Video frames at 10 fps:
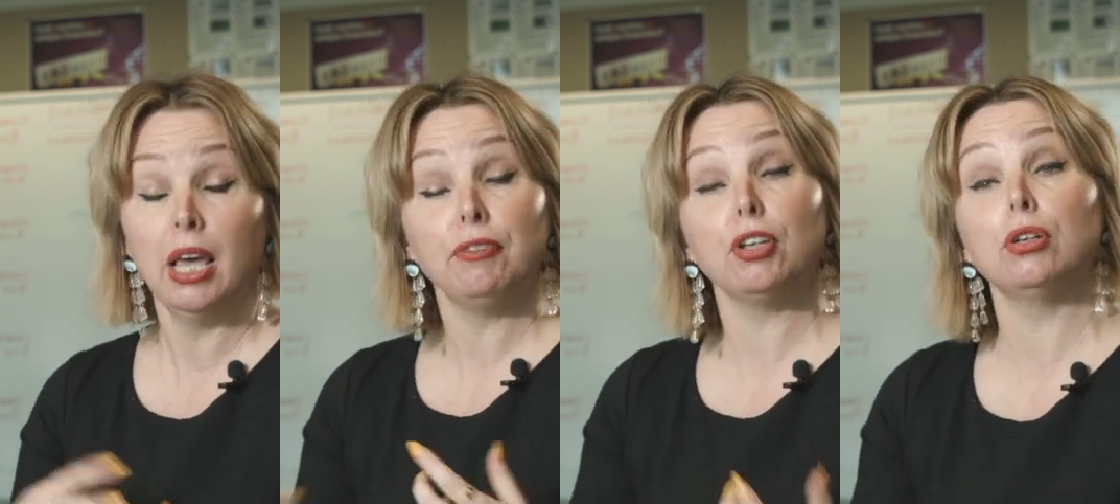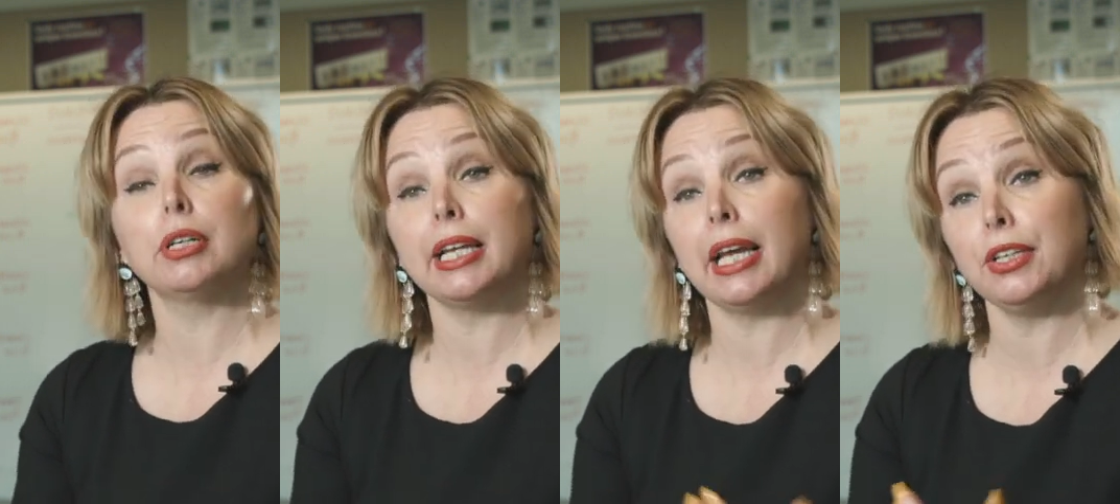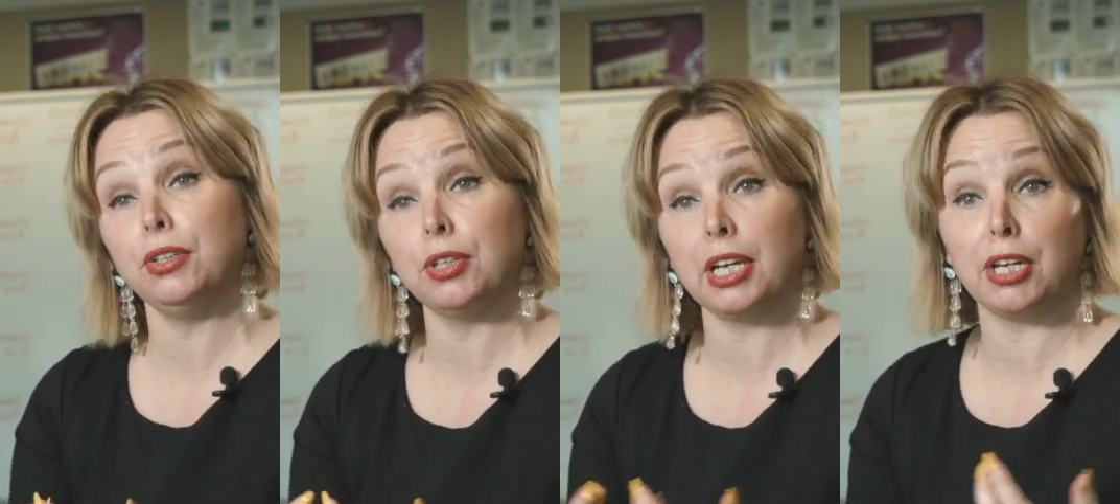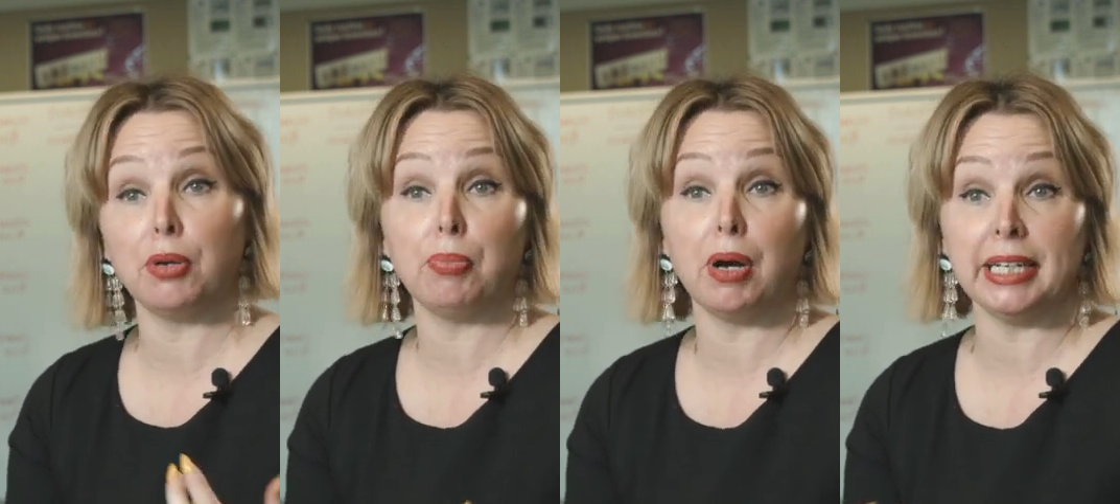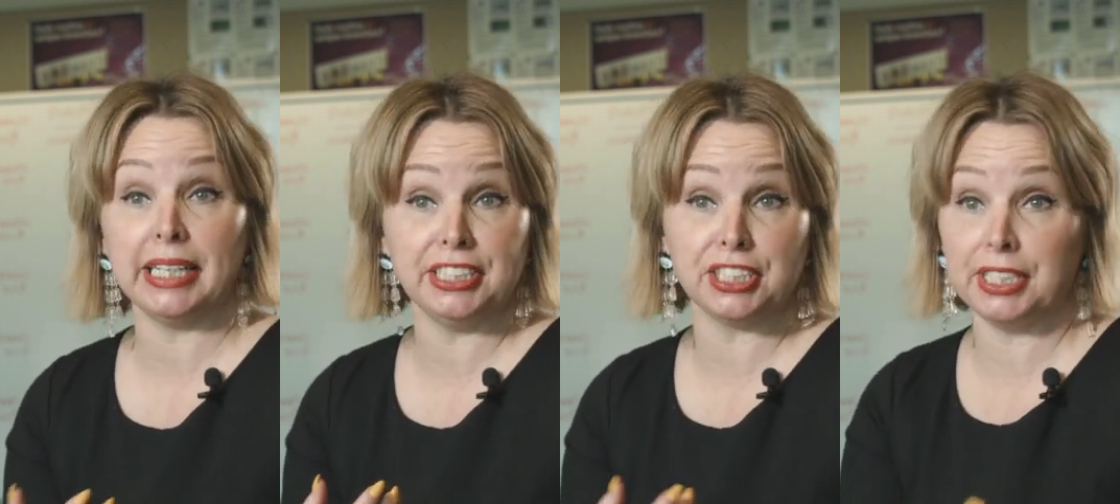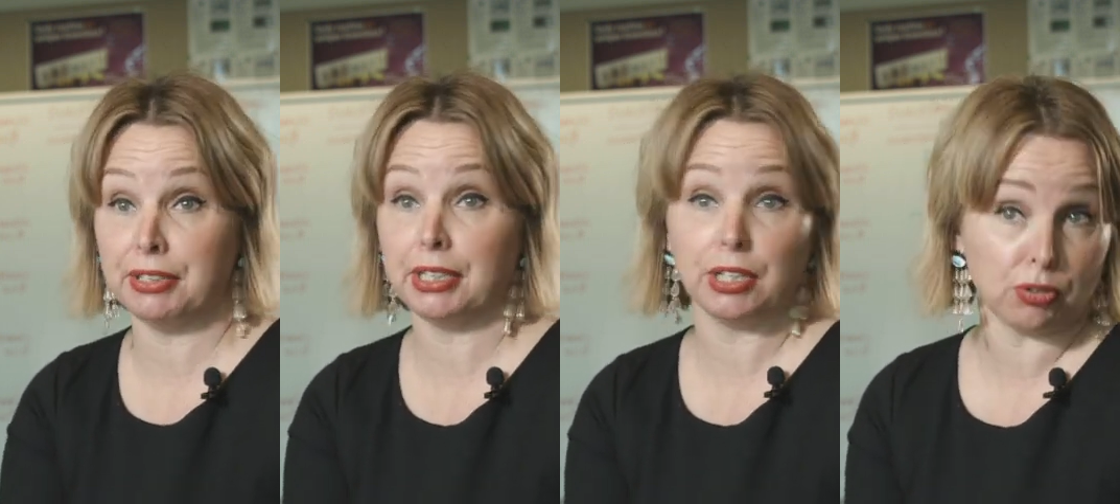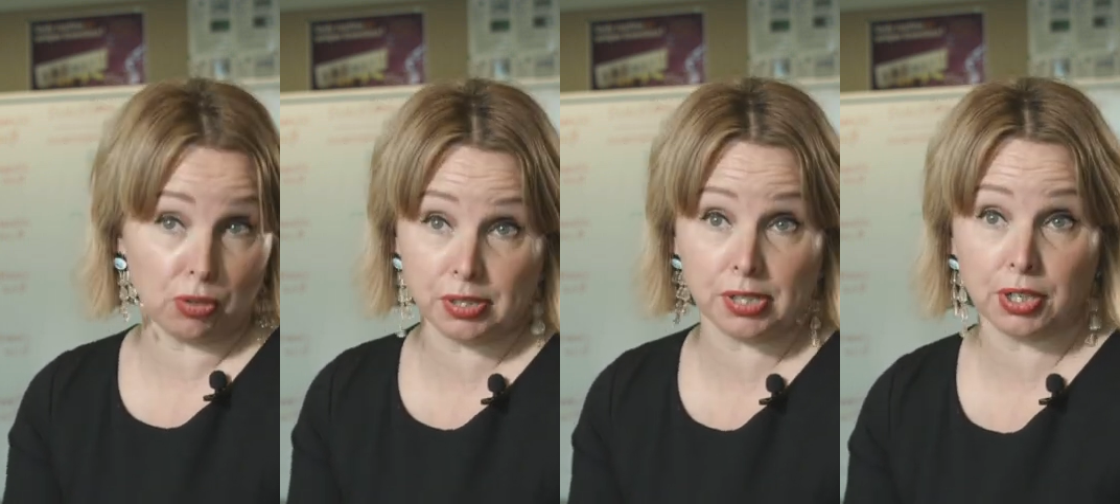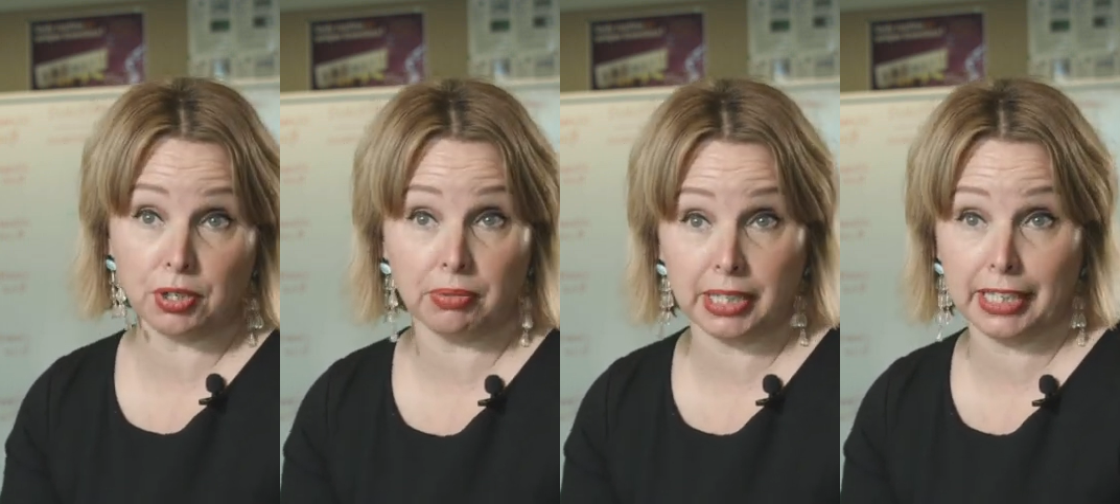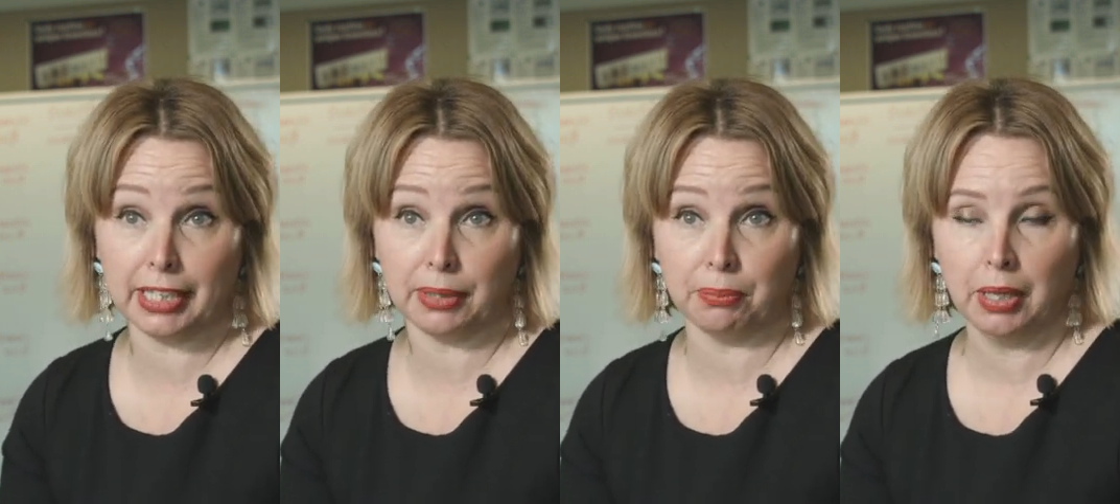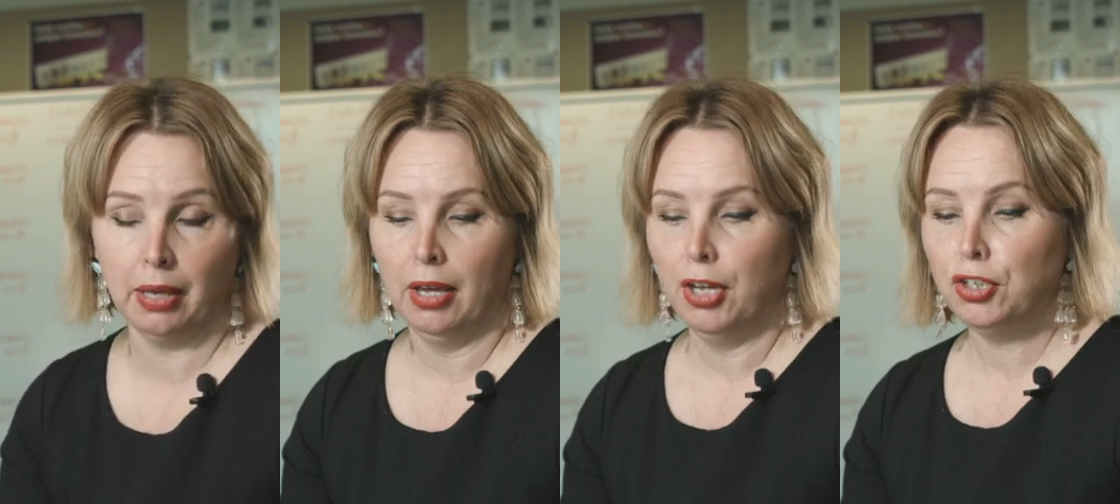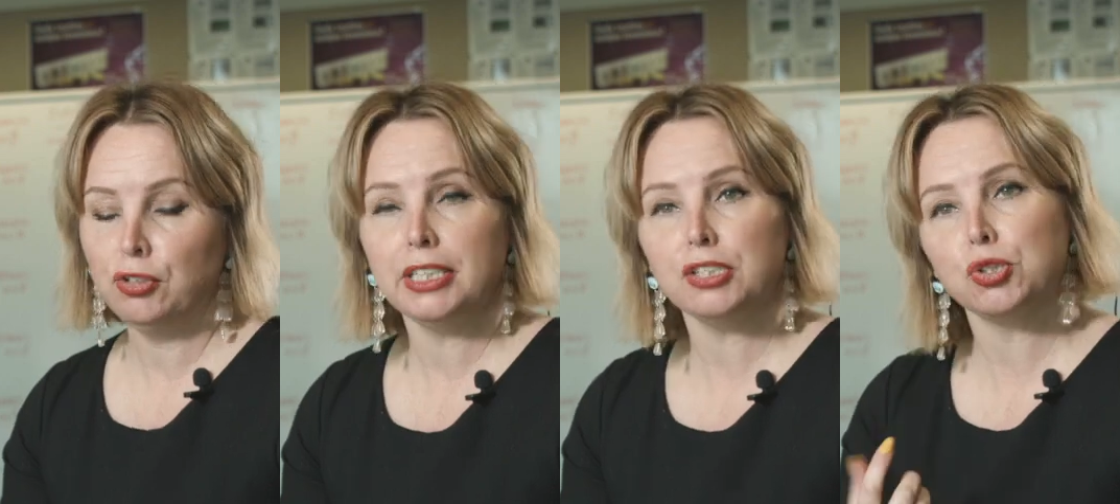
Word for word: if you're looking how you can combine engineering across the curriculum, you need to